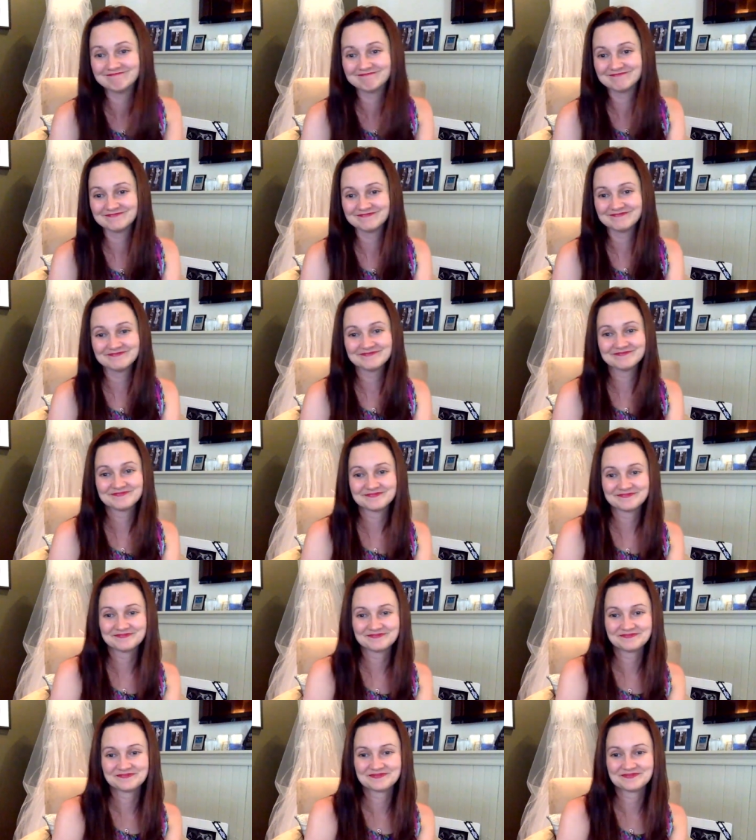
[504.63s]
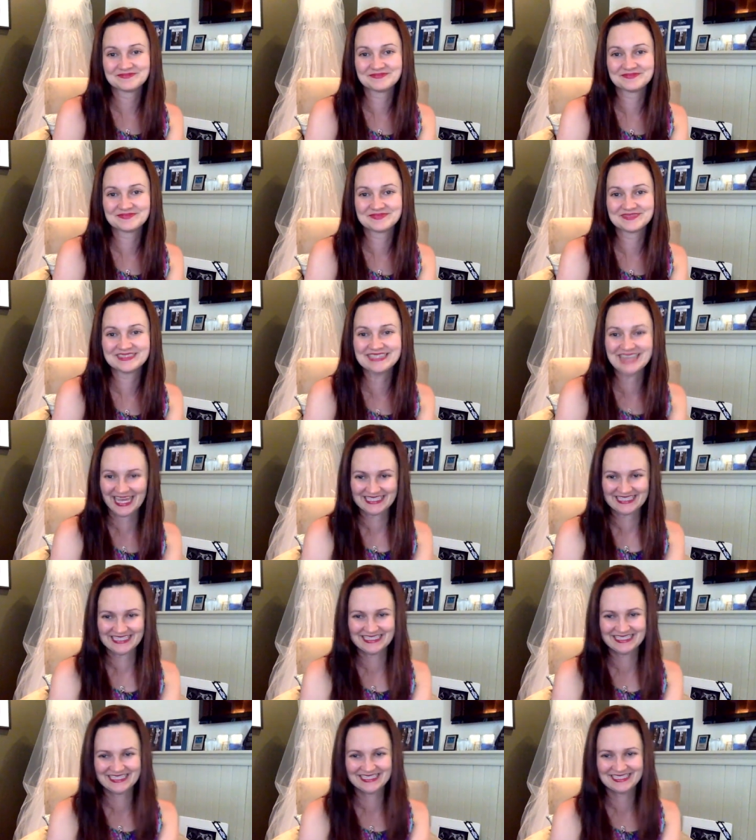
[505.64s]
Easy peasy. Well, yes. I love
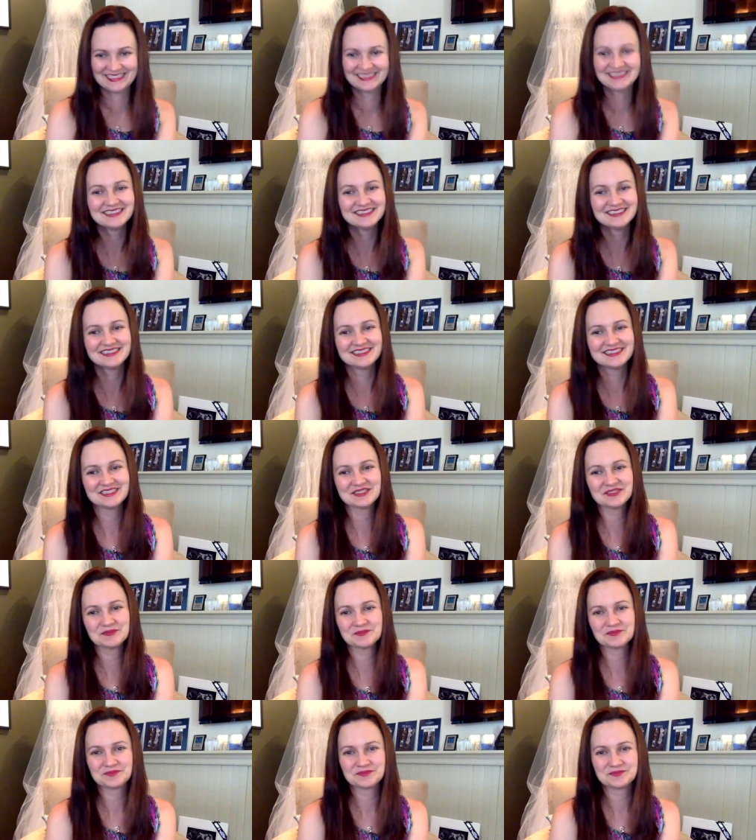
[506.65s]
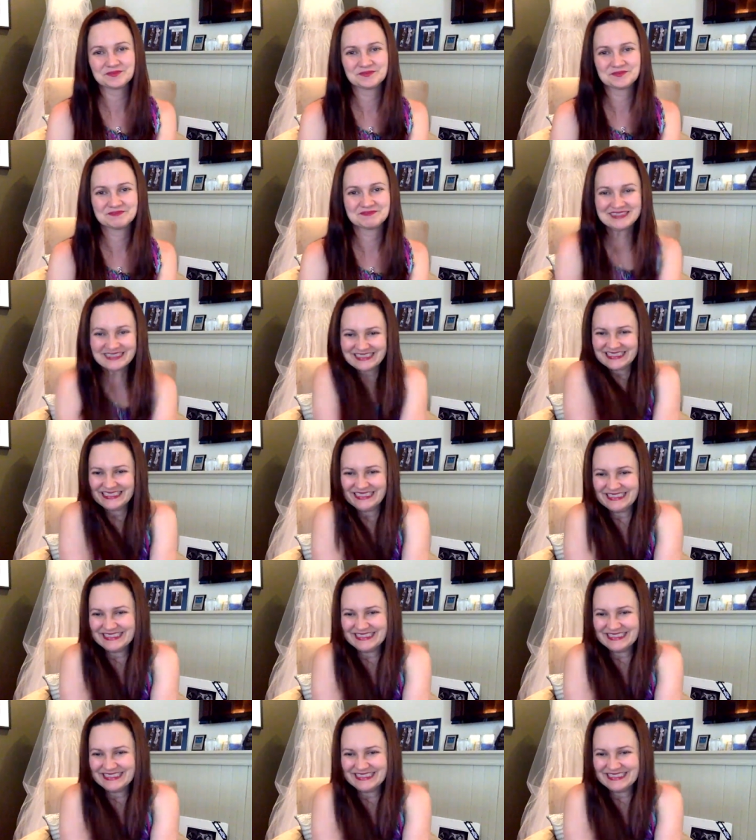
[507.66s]
following you there too. All